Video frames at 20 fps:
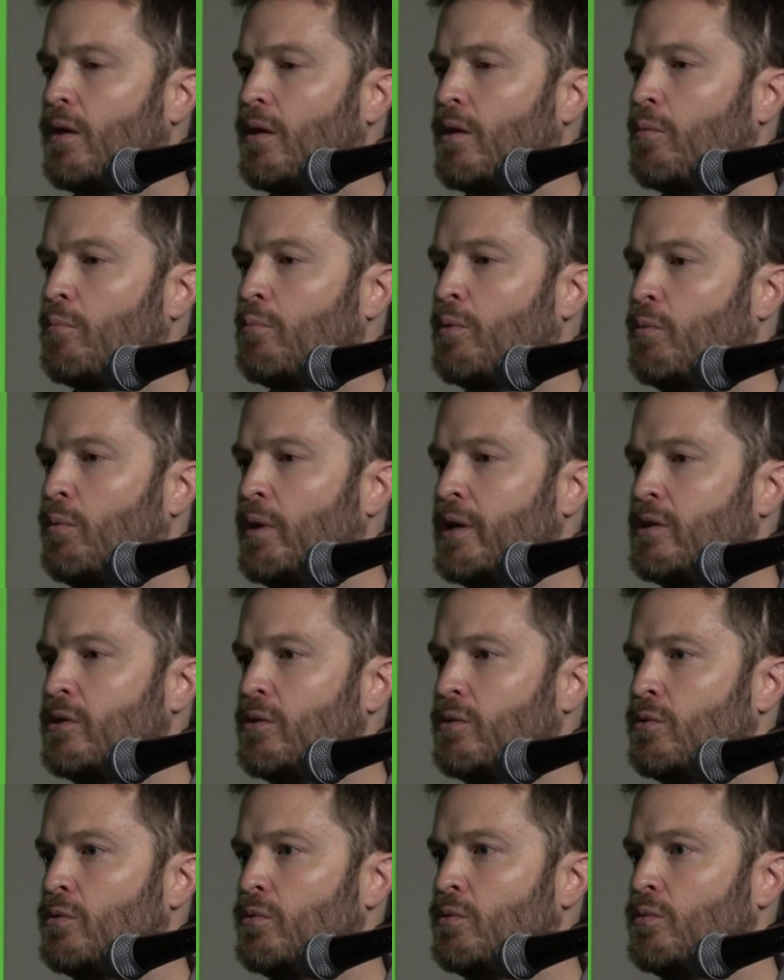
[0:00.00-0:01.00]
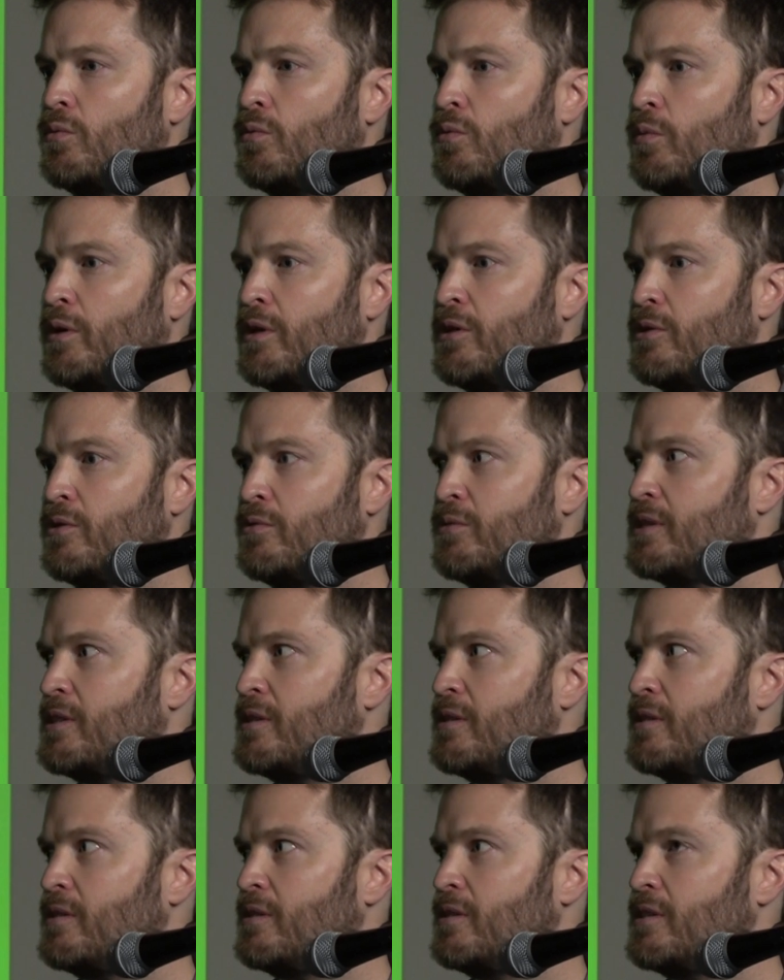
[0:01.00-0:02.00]
But when you do
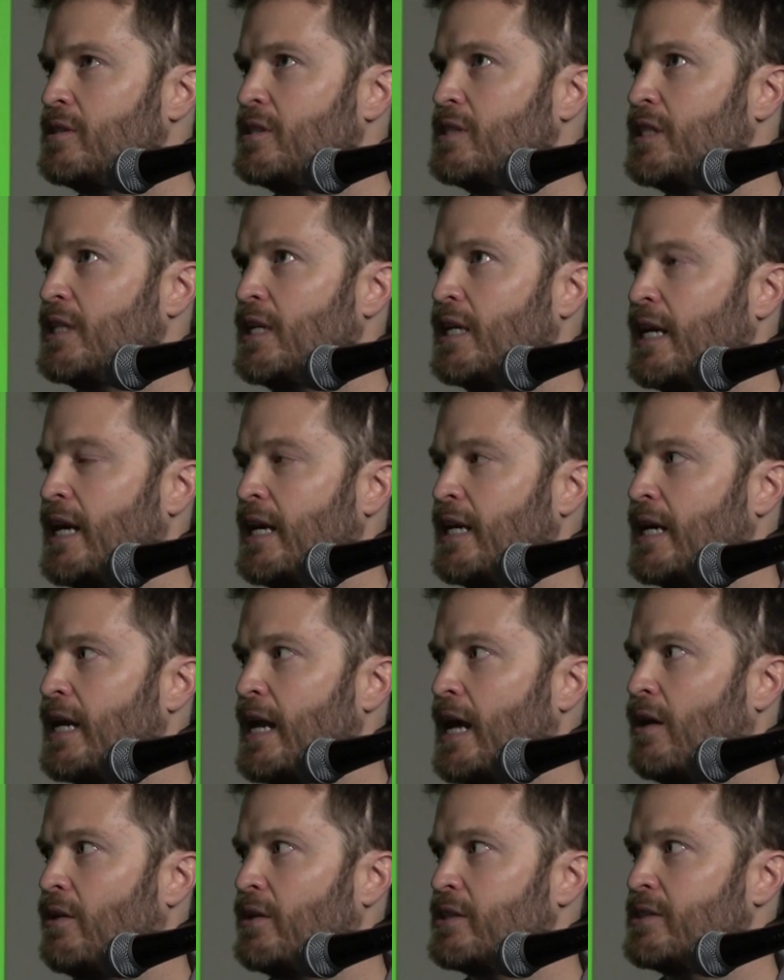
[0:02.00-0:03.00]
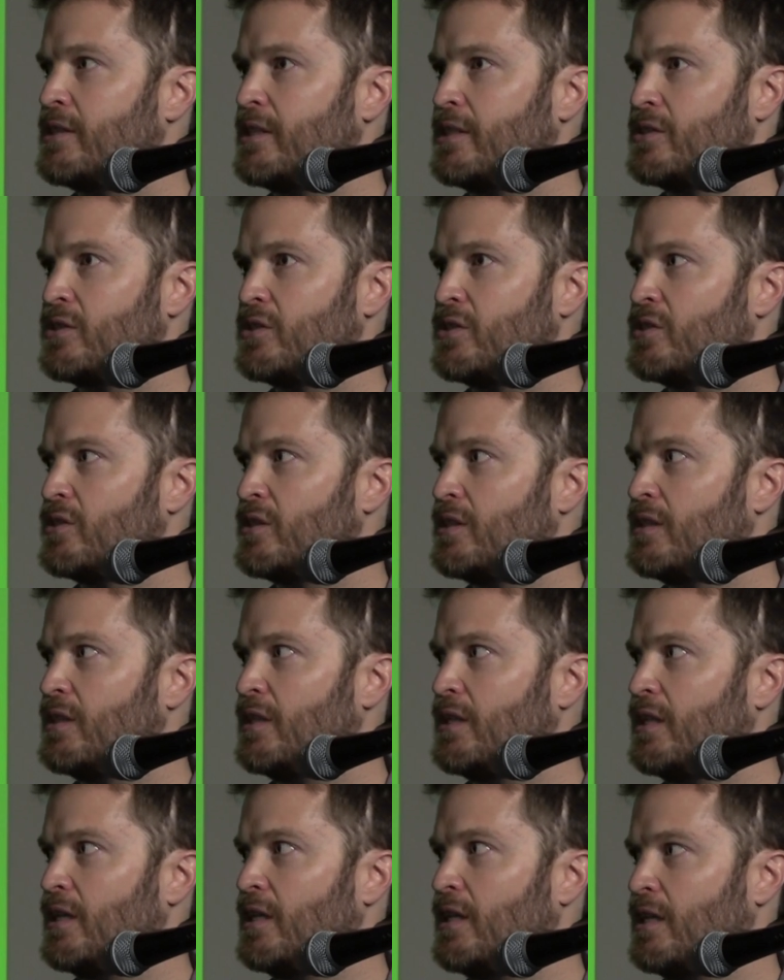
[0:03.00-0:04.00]
DNA analysis,
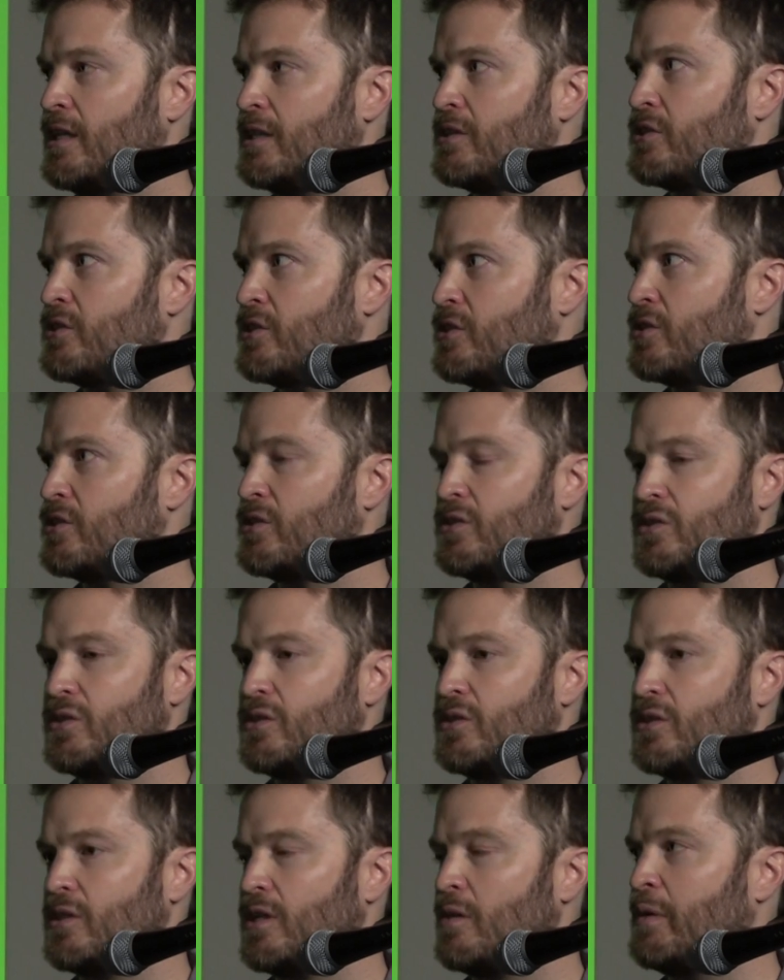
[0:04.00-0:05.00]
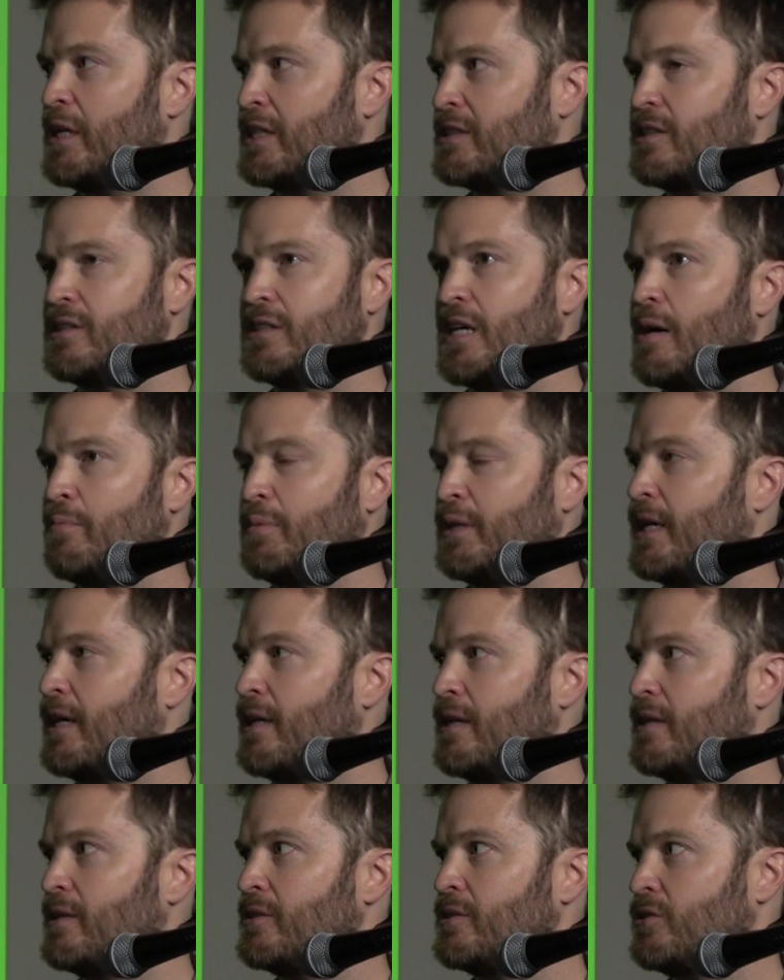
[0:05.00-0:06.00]
it's as
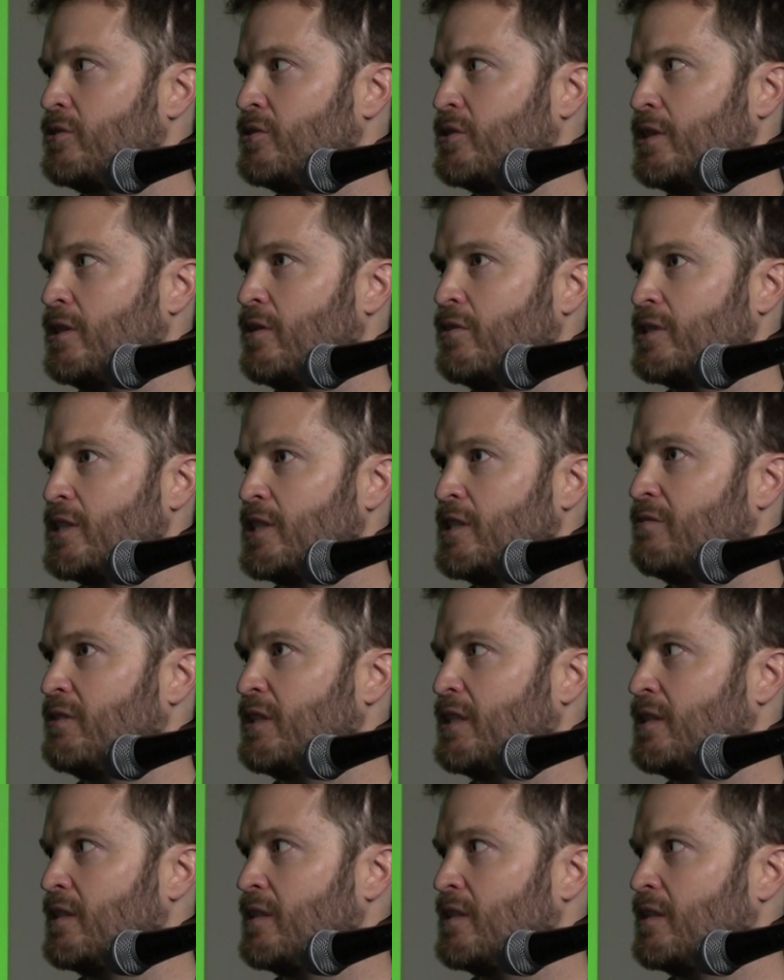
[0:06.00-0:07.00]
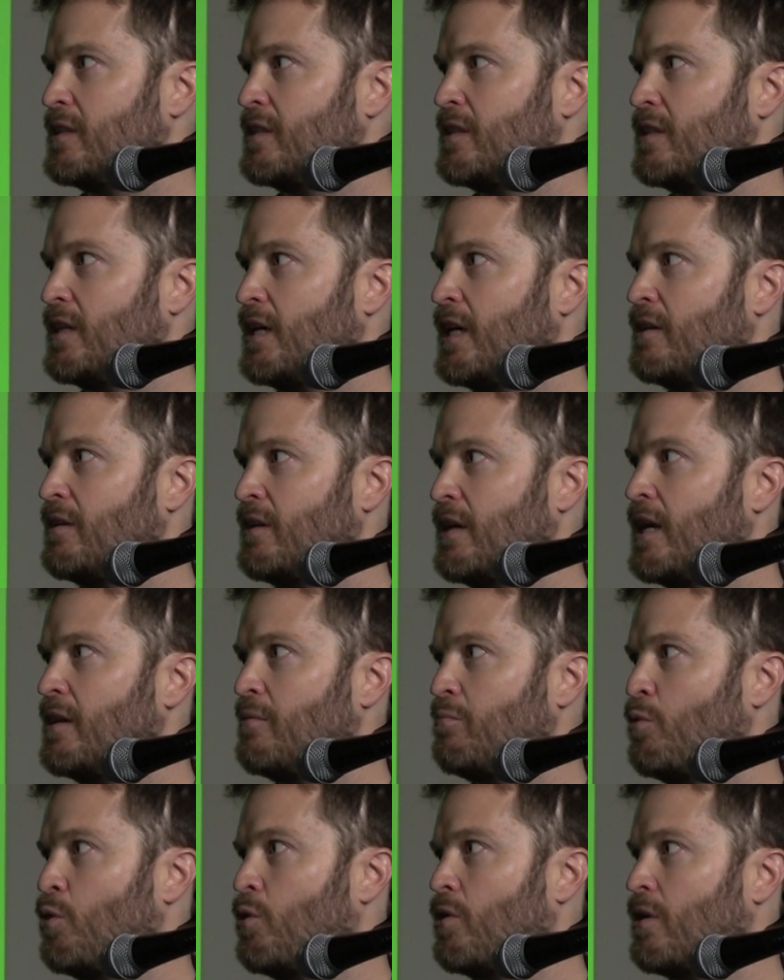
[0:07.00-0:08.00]
complicated as you see on TV and
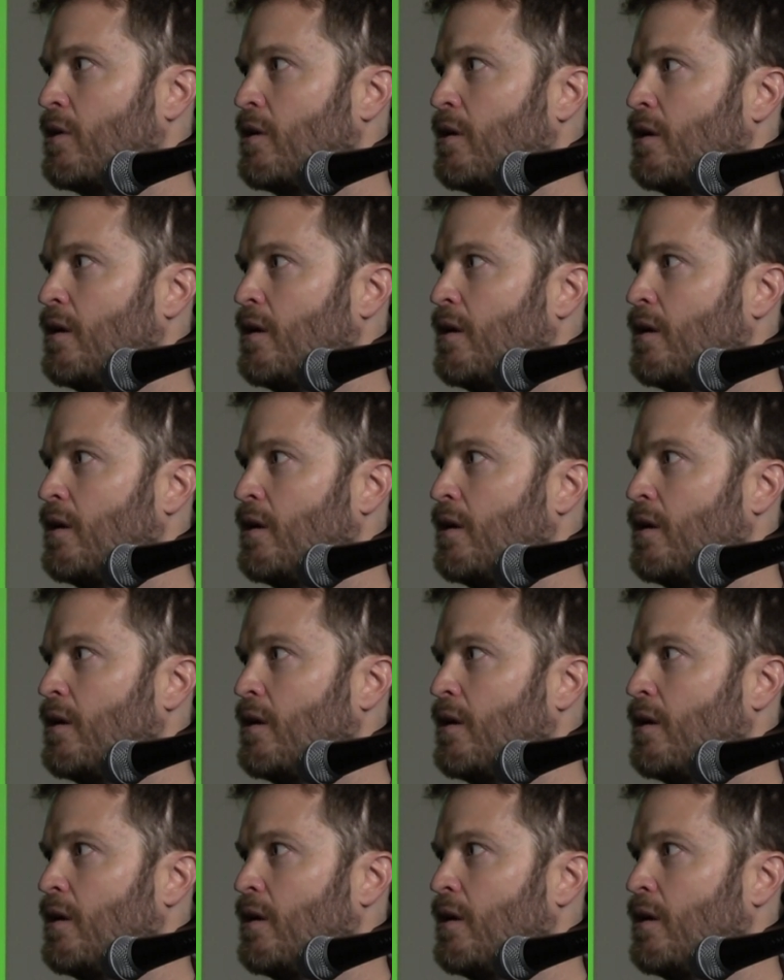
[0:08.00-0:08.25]
more.